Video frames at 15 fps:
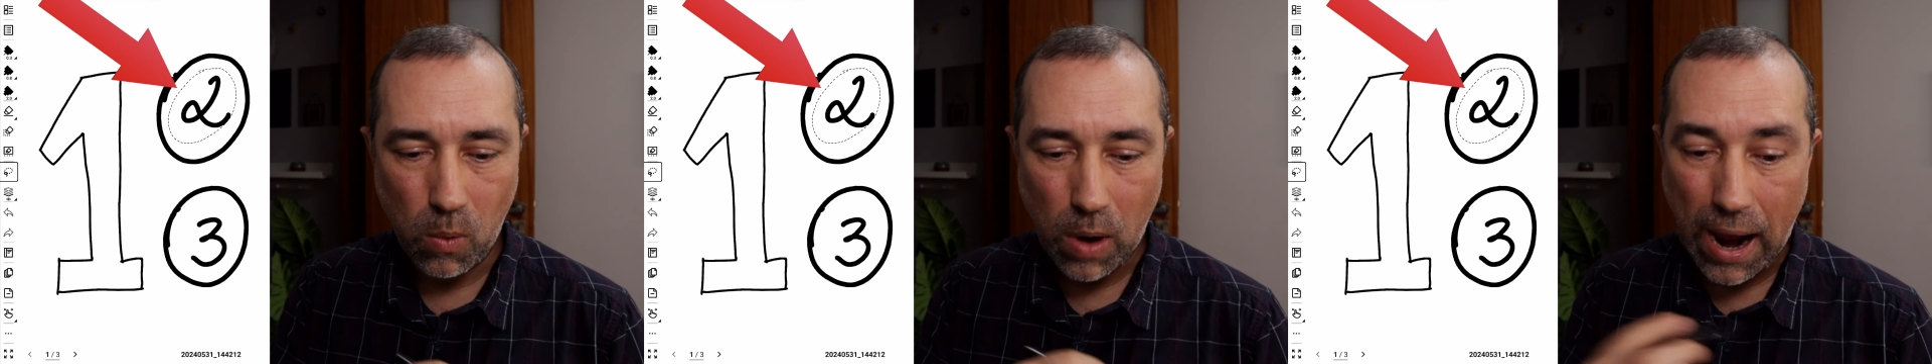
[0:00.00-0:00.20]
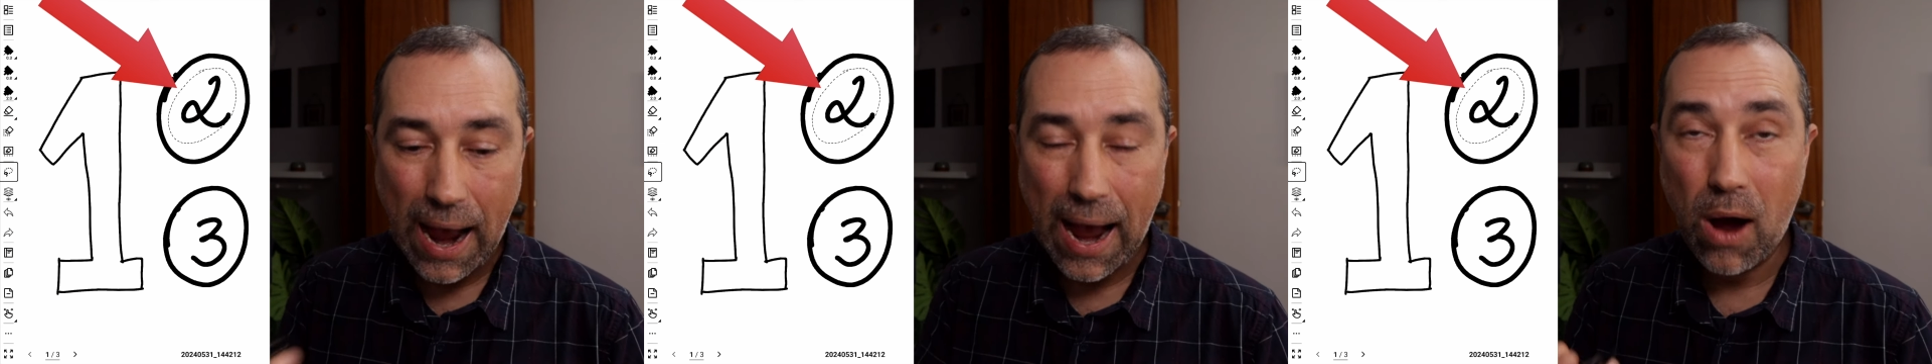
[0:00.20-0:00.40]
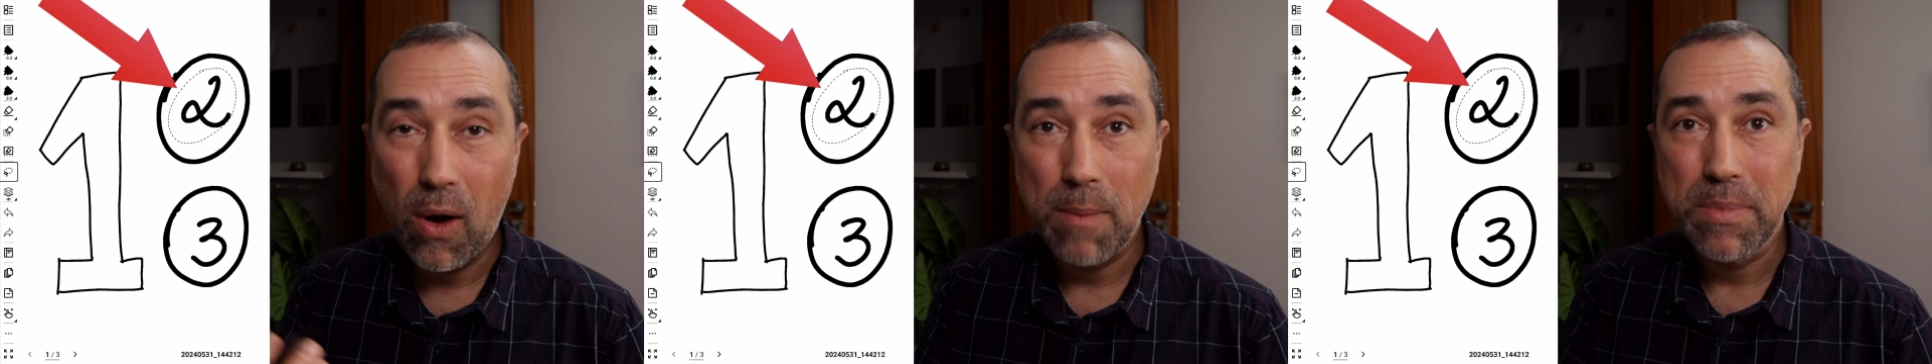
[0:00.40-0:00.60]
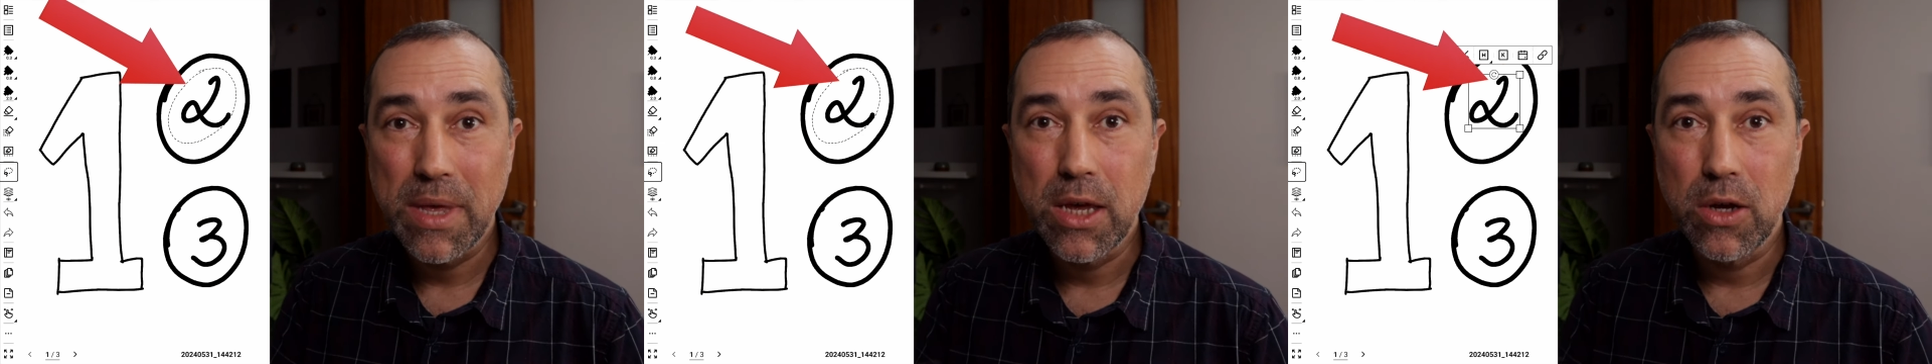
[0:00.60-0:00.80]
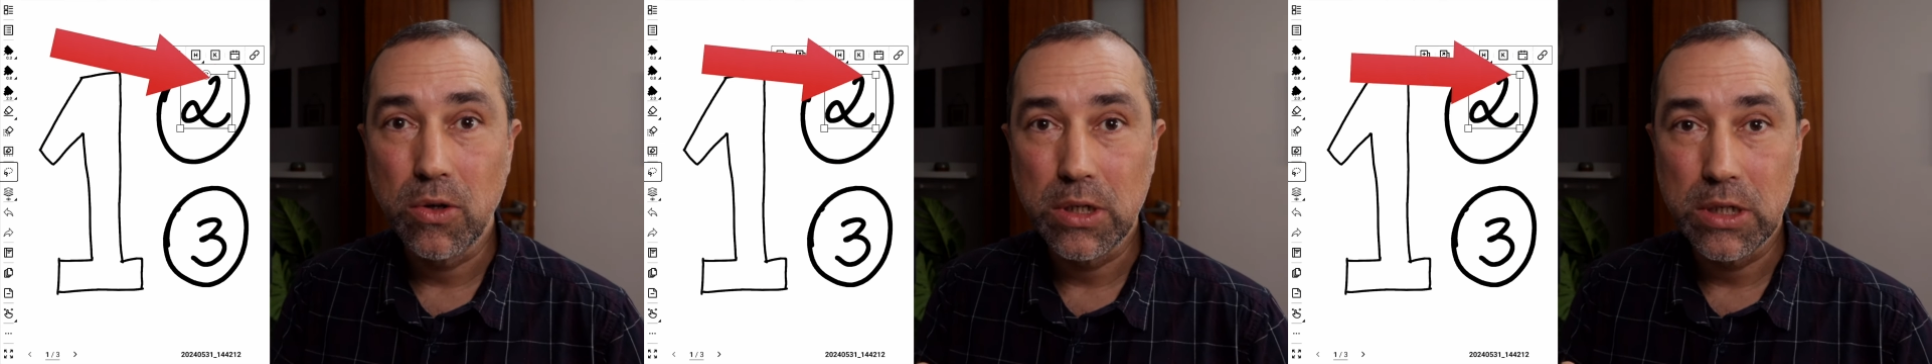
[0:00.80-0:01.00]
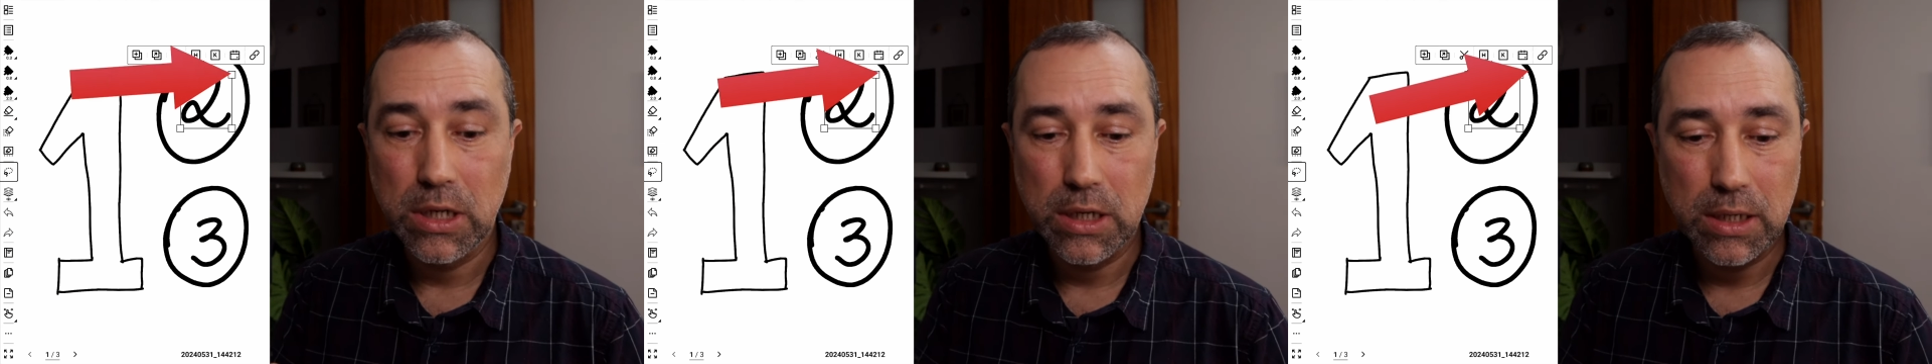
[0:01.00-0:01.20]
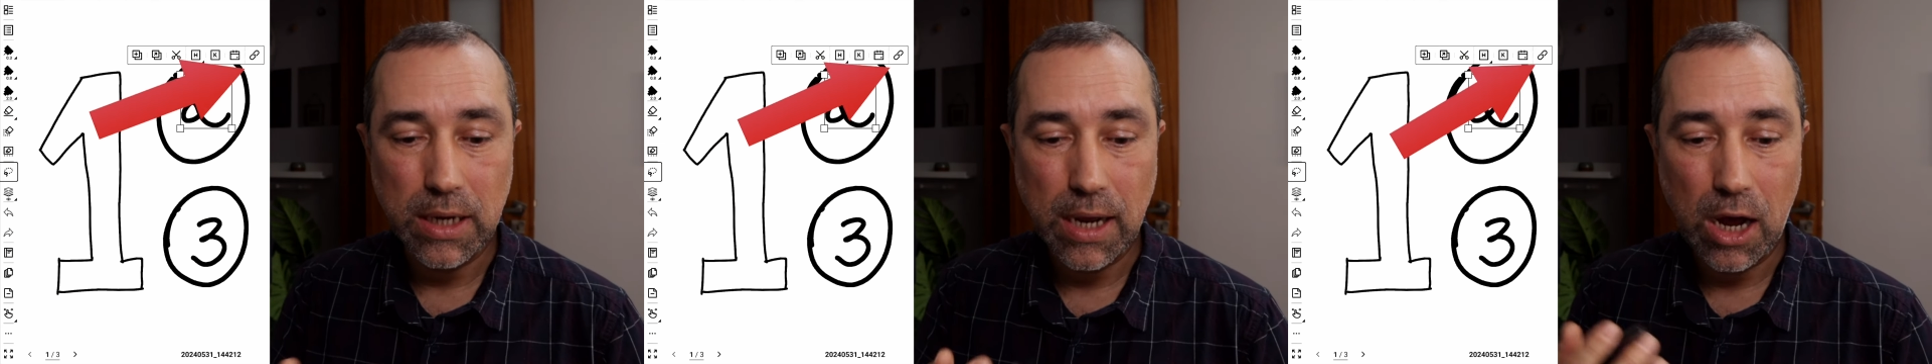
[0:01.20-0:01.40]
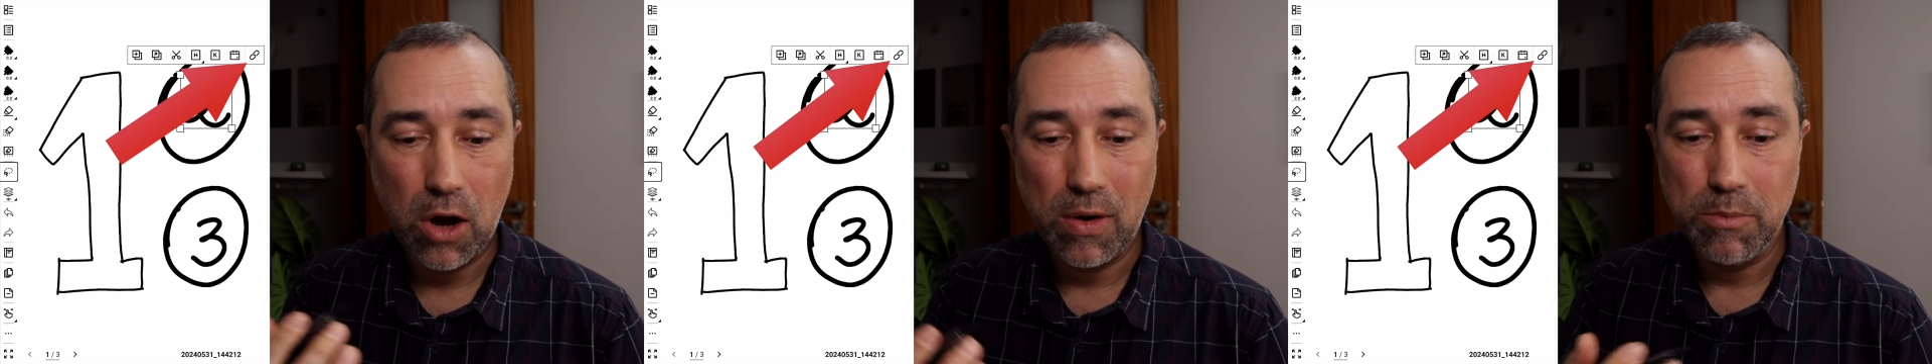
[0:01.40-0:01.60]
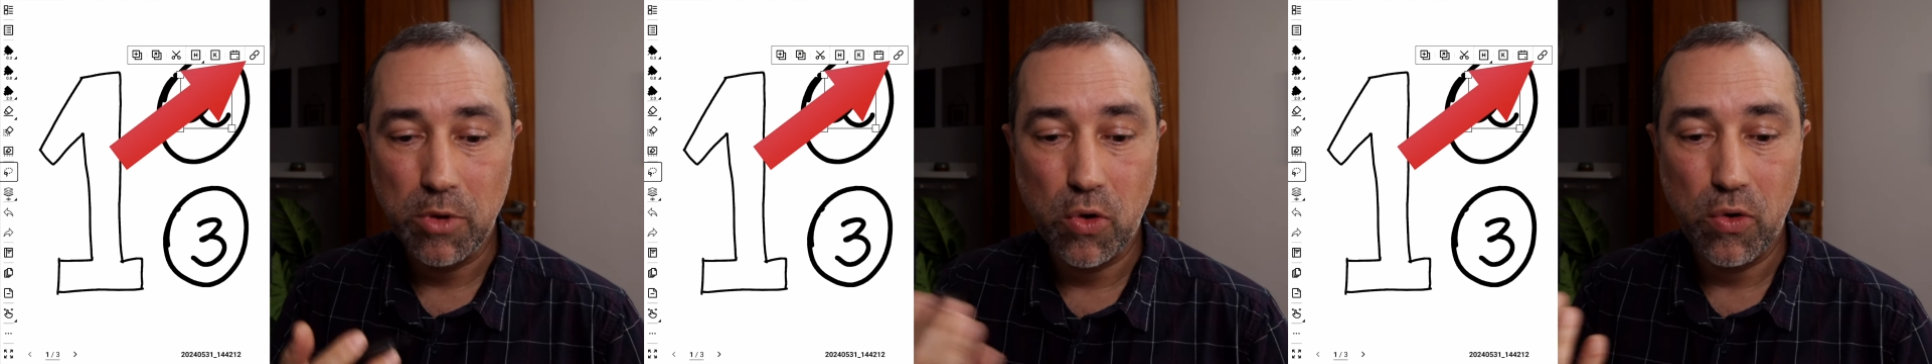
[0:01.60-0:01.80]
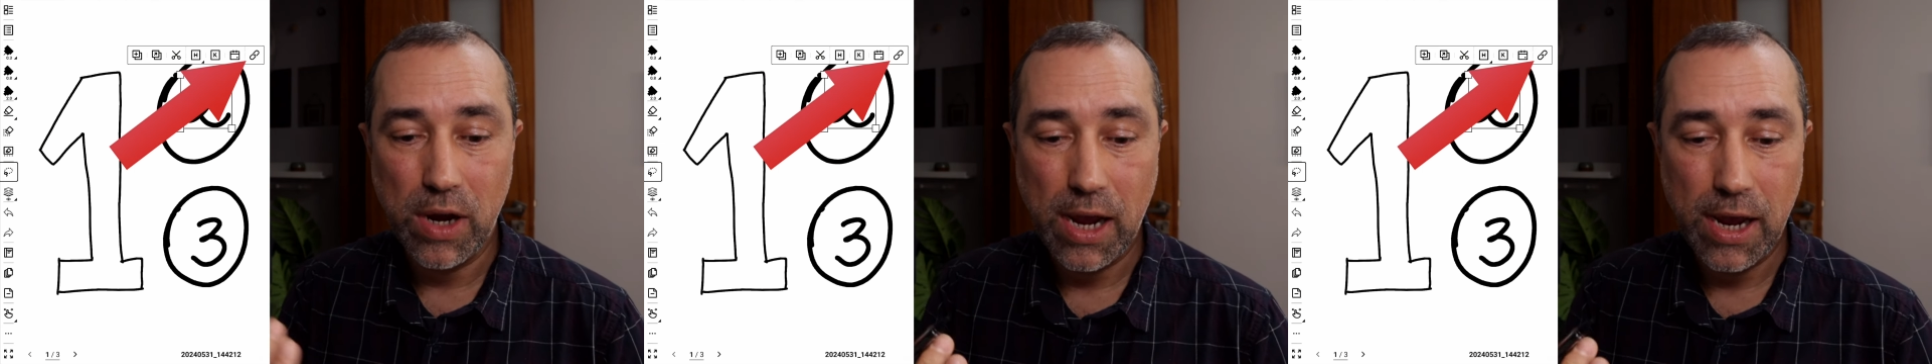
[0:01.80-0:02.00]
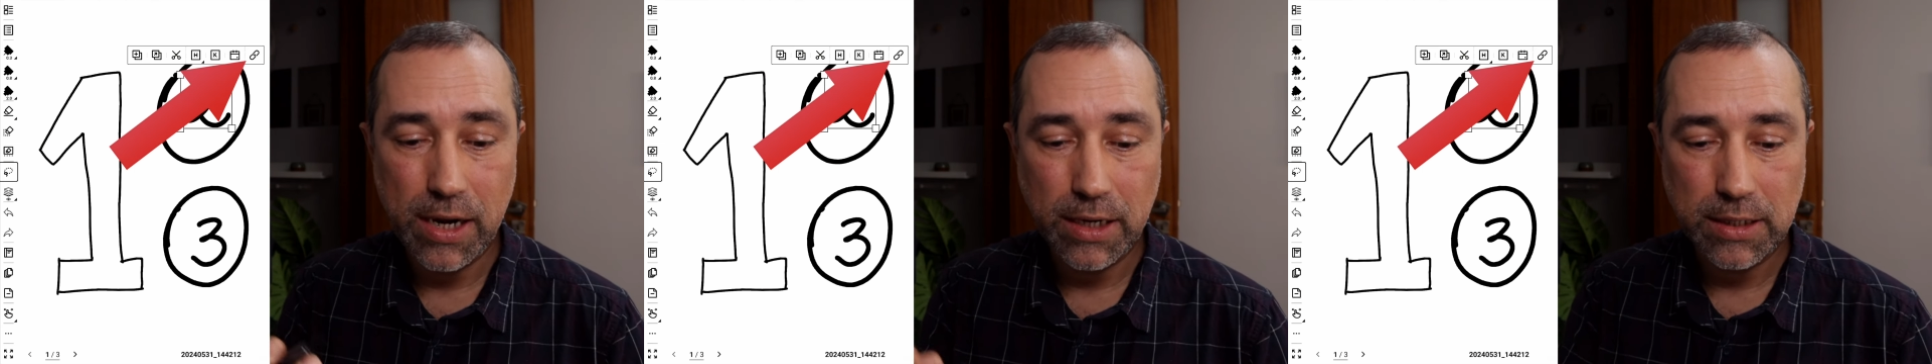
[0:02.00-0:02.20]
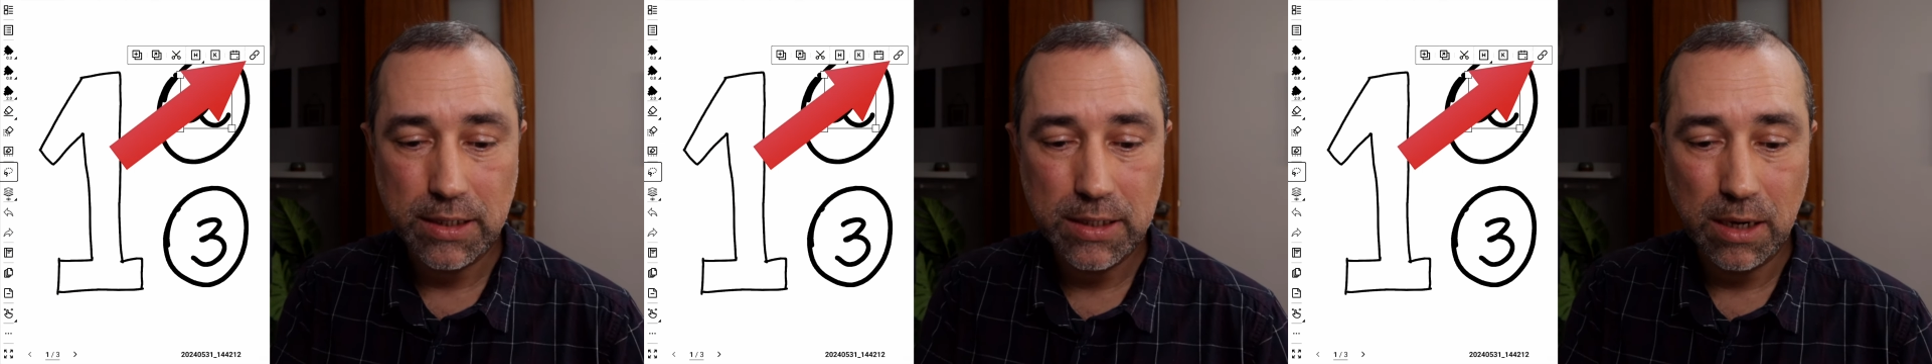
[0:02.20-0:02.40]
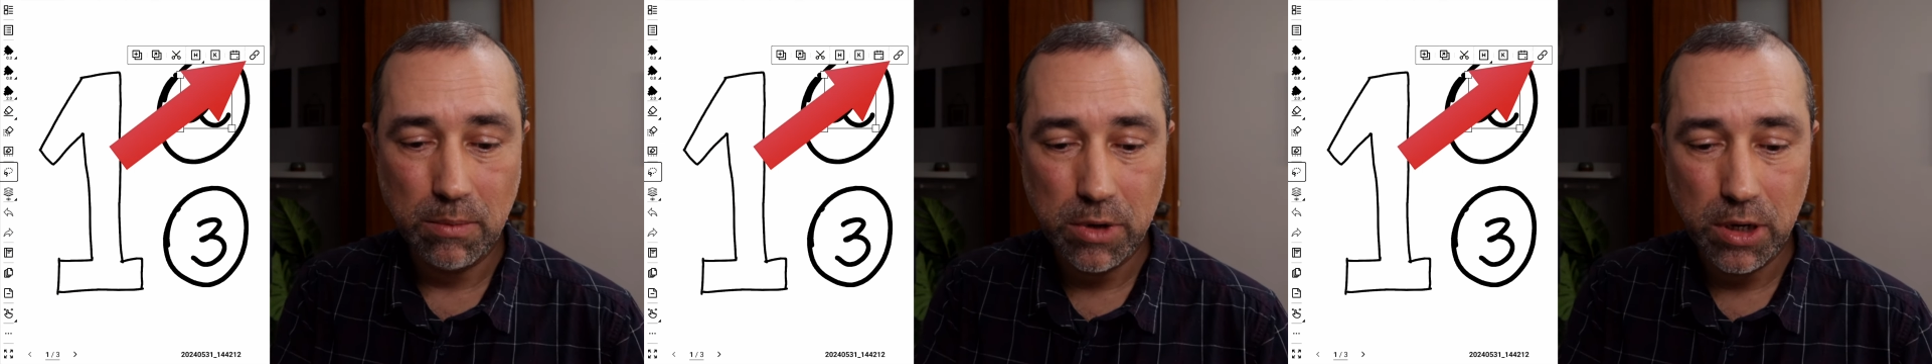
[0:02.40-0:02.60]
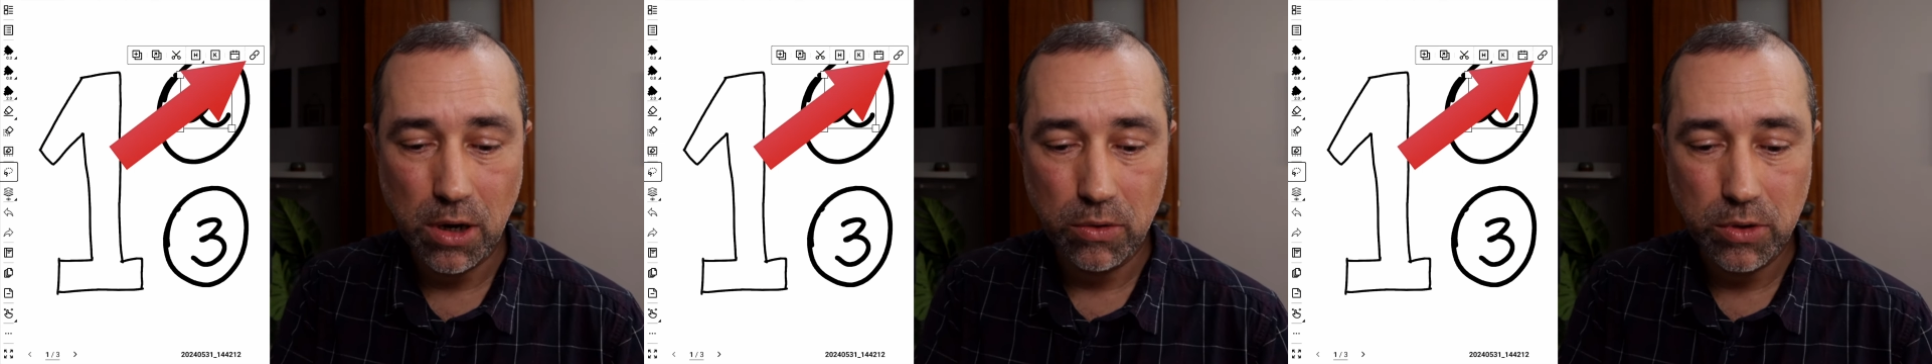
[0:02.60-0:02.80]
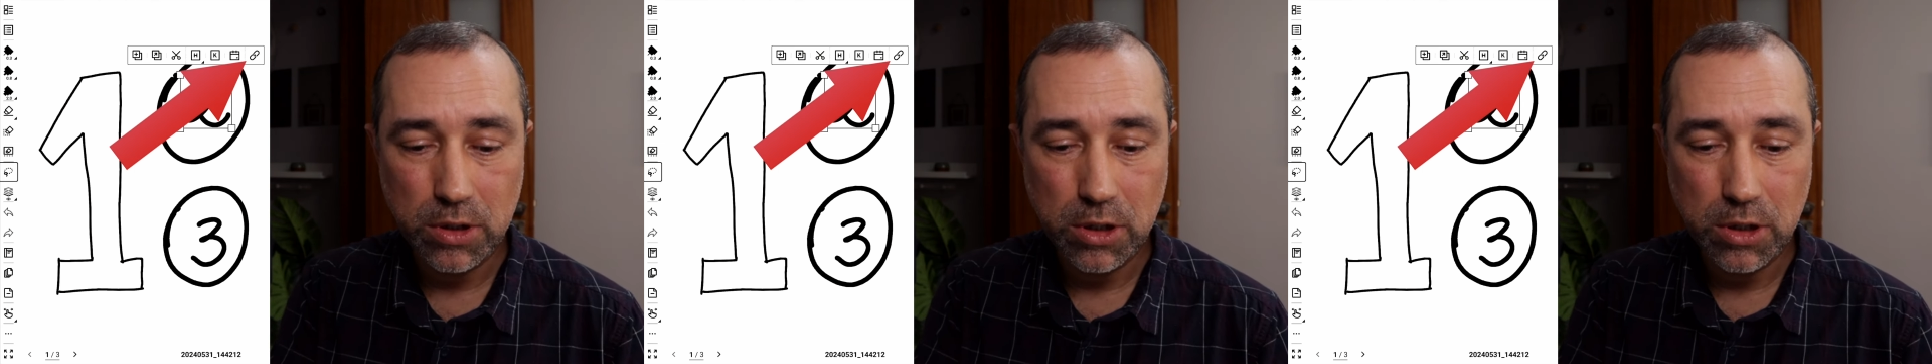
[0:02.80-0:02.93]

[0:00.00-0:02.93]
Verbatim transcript: how I'm using, how I'm creating some nodes.